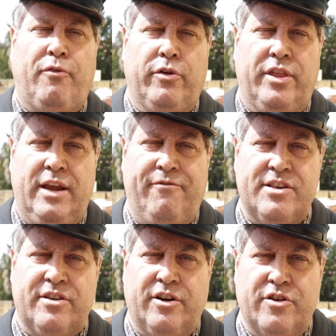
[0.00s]
for the
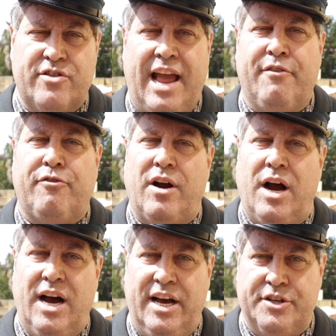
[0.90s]
visitors and for
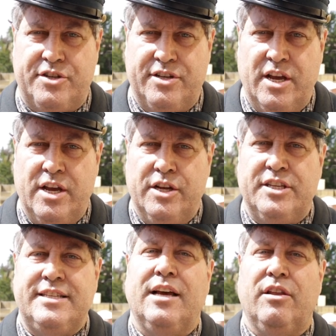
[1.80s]
us
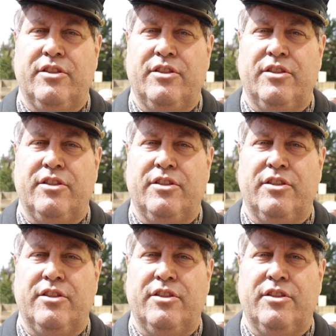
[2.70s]
to tell